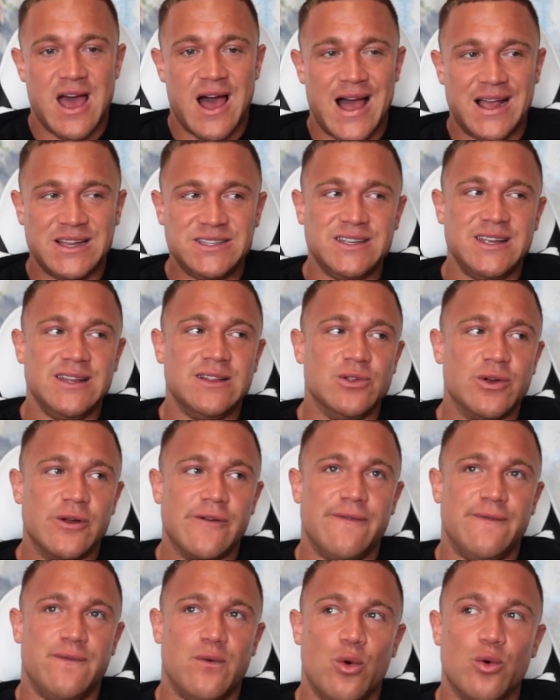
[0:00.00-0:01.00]
I actually
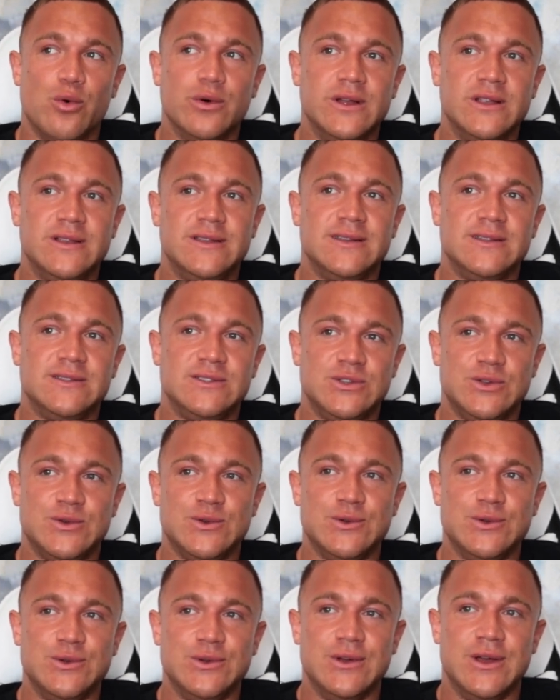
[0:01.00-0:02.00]
look forward
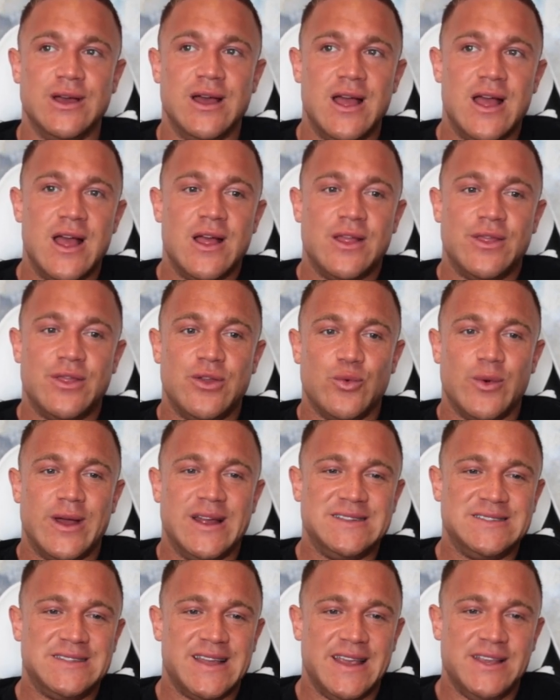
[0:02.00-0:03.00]
to the
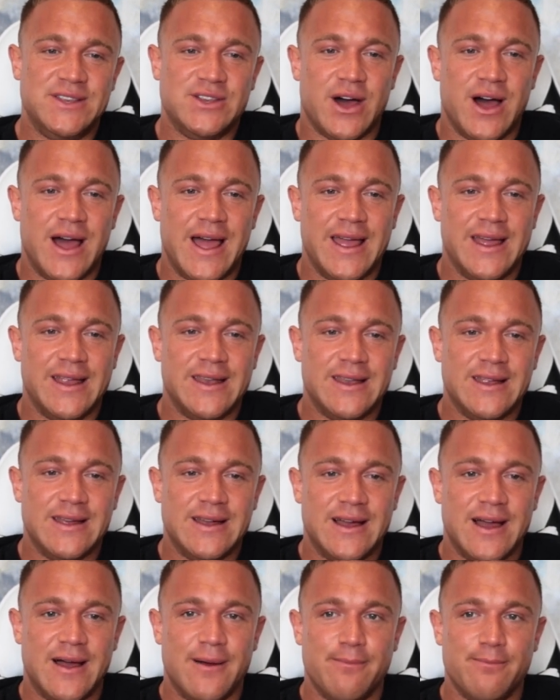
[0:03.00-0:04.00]
rest day
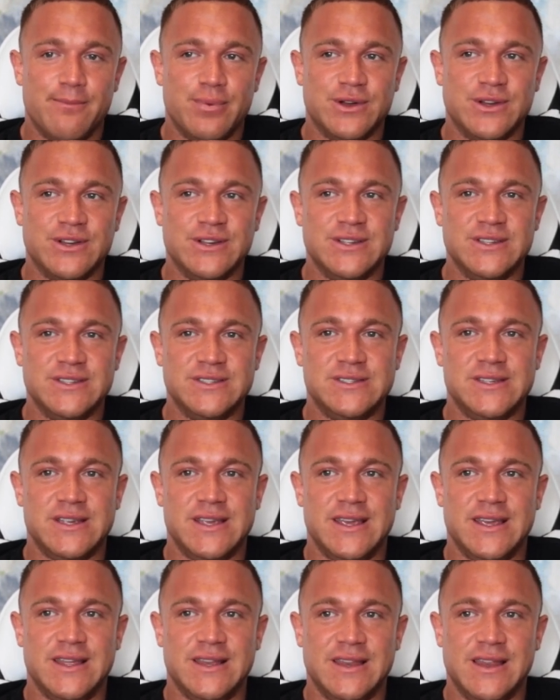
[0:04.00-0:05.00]
diet because
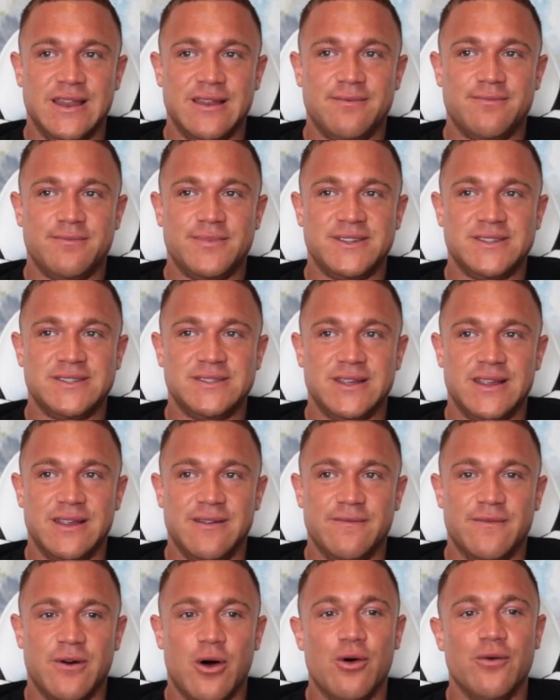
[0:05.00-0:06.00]
it's
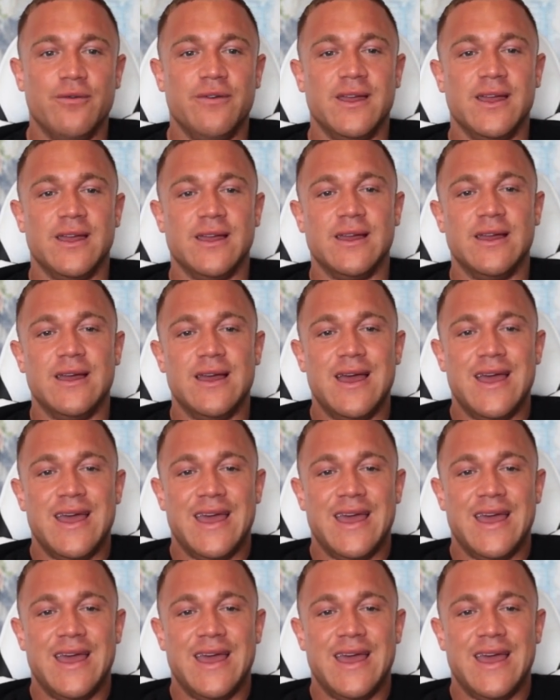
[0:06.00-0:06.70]
involving